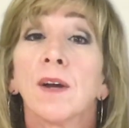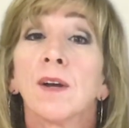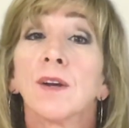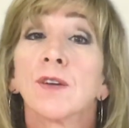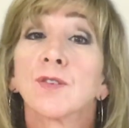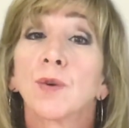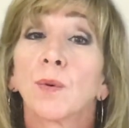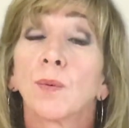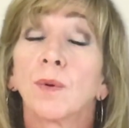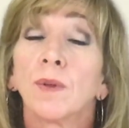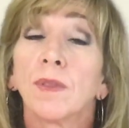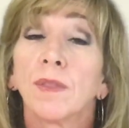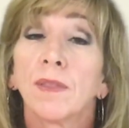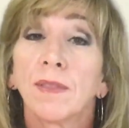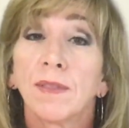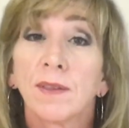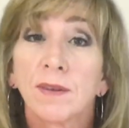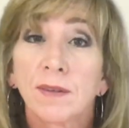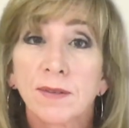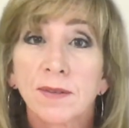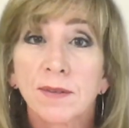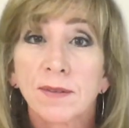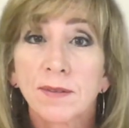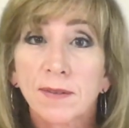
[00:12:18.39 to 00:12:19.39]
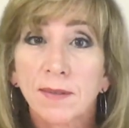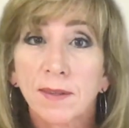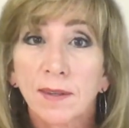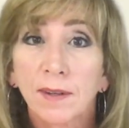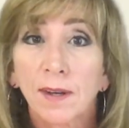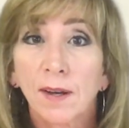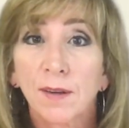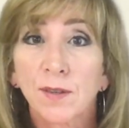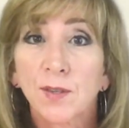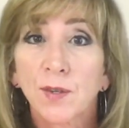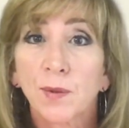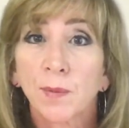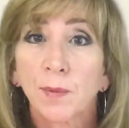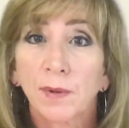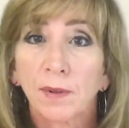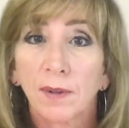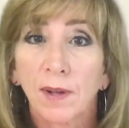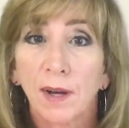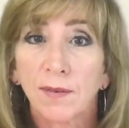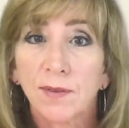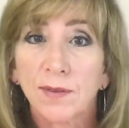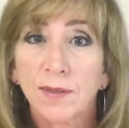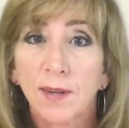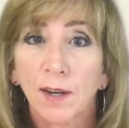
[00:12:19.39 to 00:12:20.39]
So this is the customer
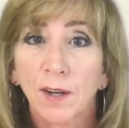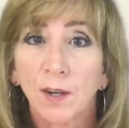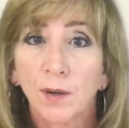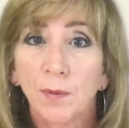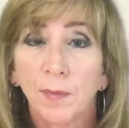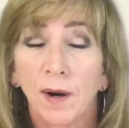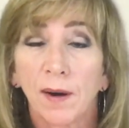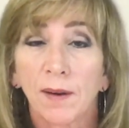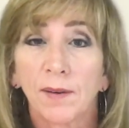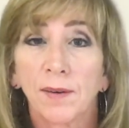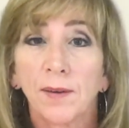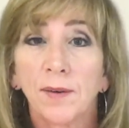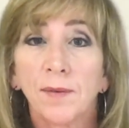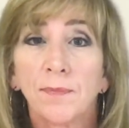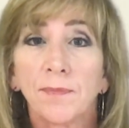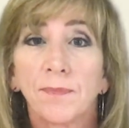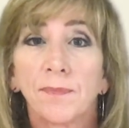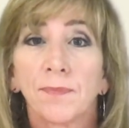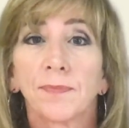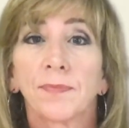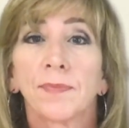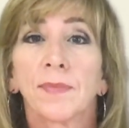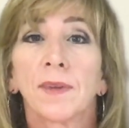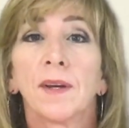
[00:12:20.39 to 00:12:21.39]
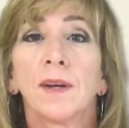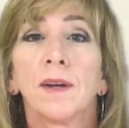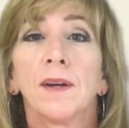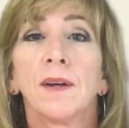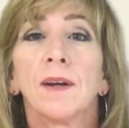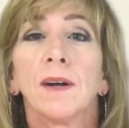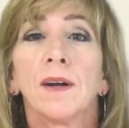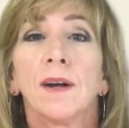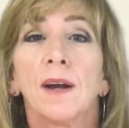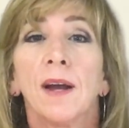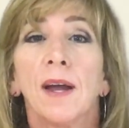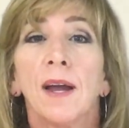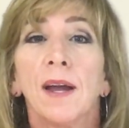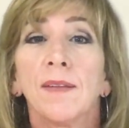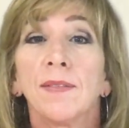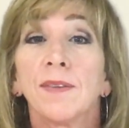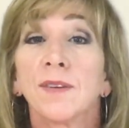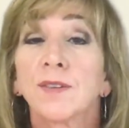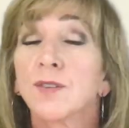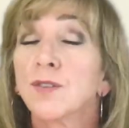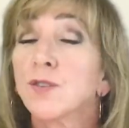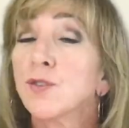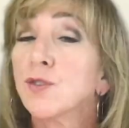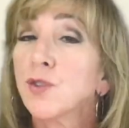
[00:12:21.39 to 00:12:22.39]
lifecycle model, and
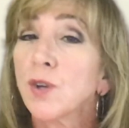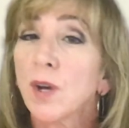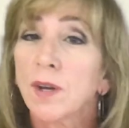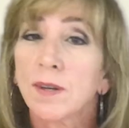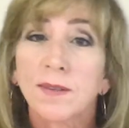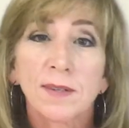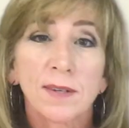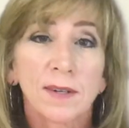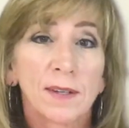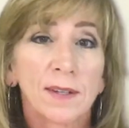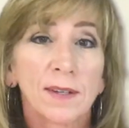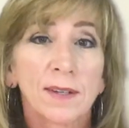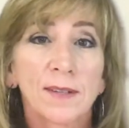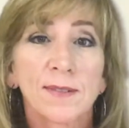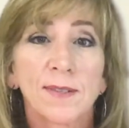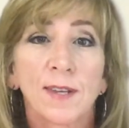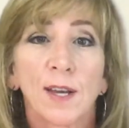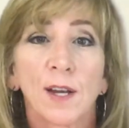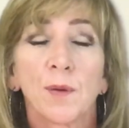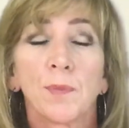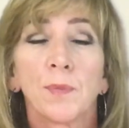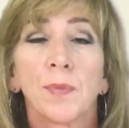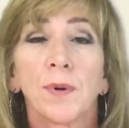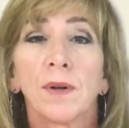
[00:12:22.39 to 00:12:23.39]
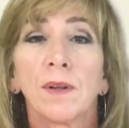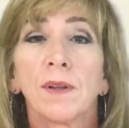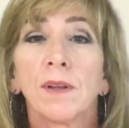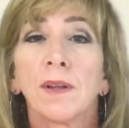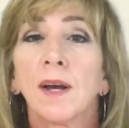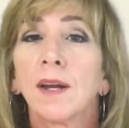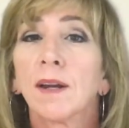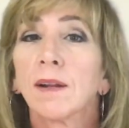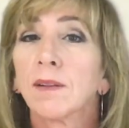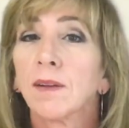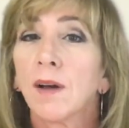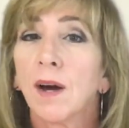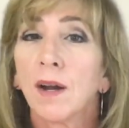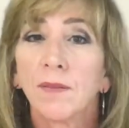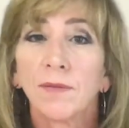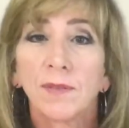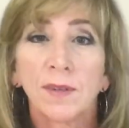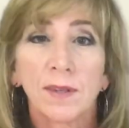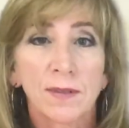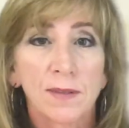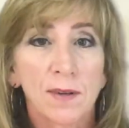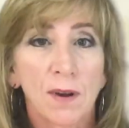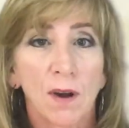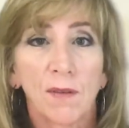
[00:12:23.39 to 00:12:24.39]
this is just an example, and a lot of
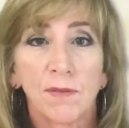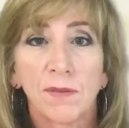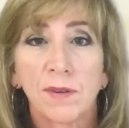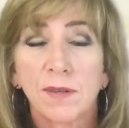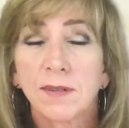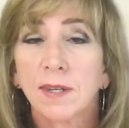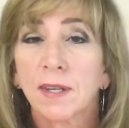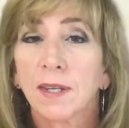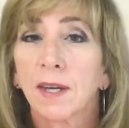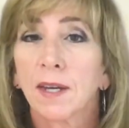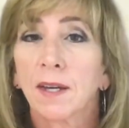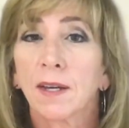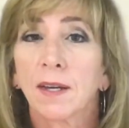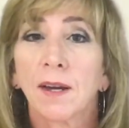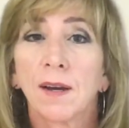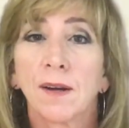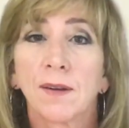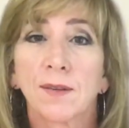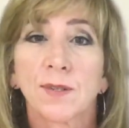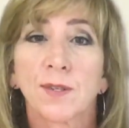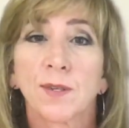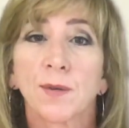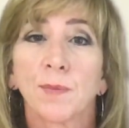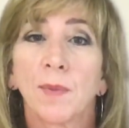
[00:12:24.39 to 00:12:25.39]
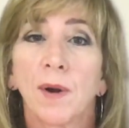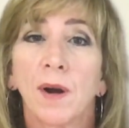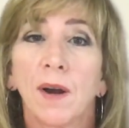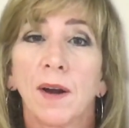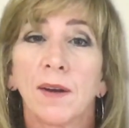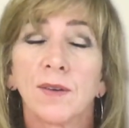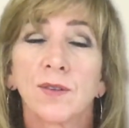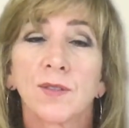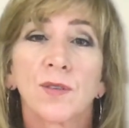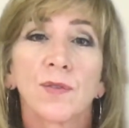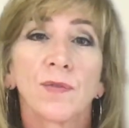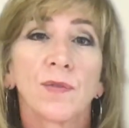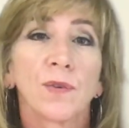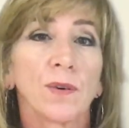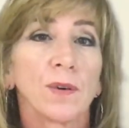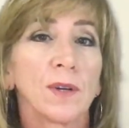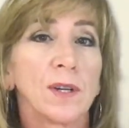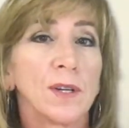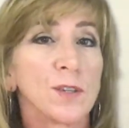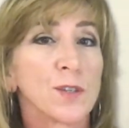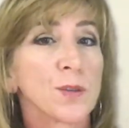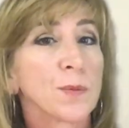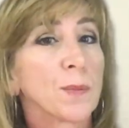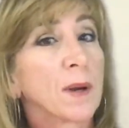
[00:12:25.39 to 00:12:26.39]
these obviously get customized for
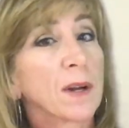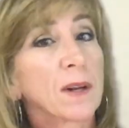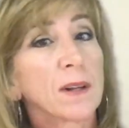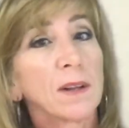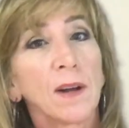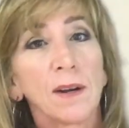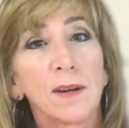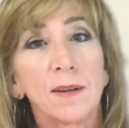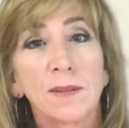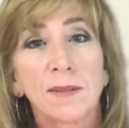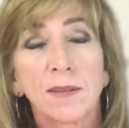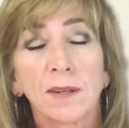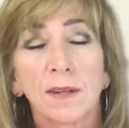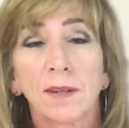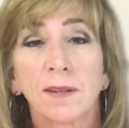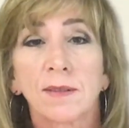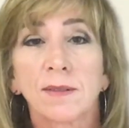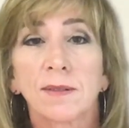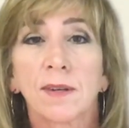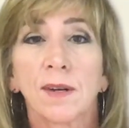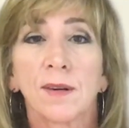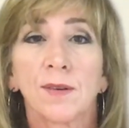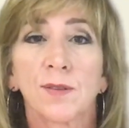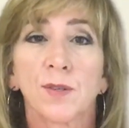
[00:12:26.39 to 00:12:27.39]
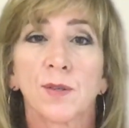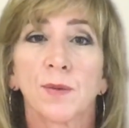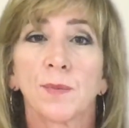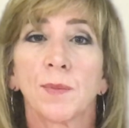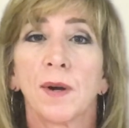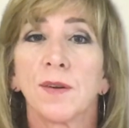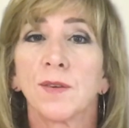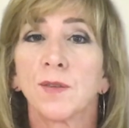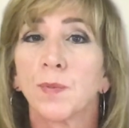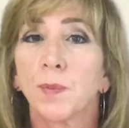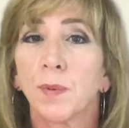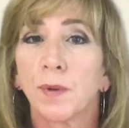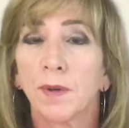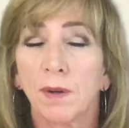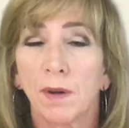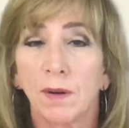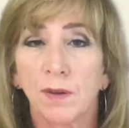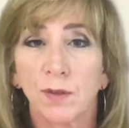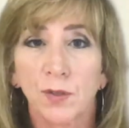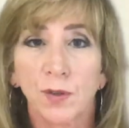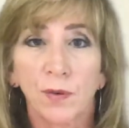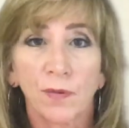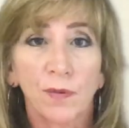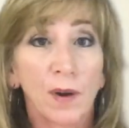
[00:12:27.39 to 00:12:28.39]
each of my clients. It gets customized, but
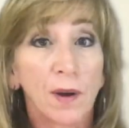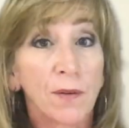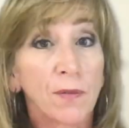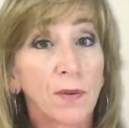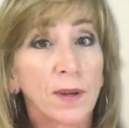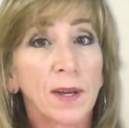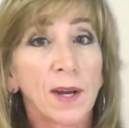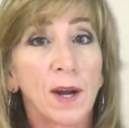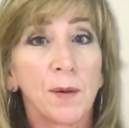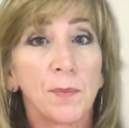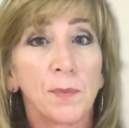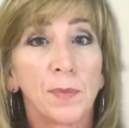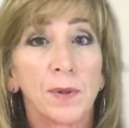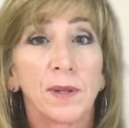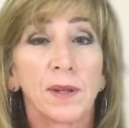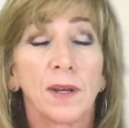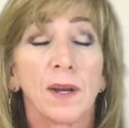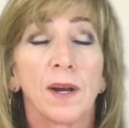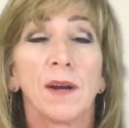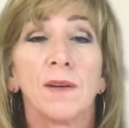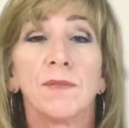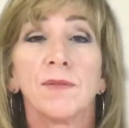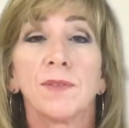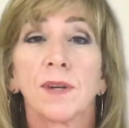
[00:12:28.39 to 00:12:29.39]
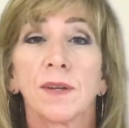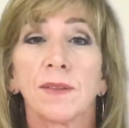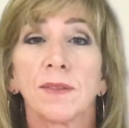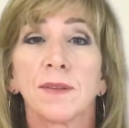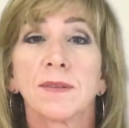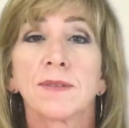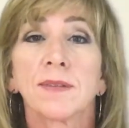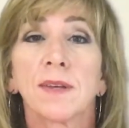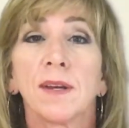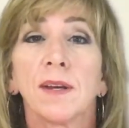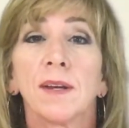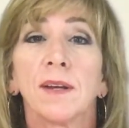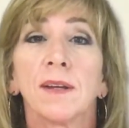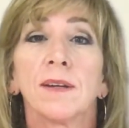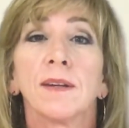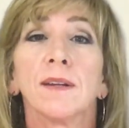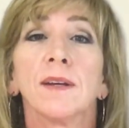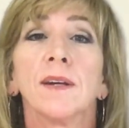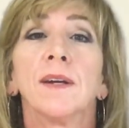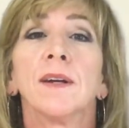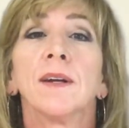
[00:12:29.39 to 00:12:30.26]
also for every company I've done this in.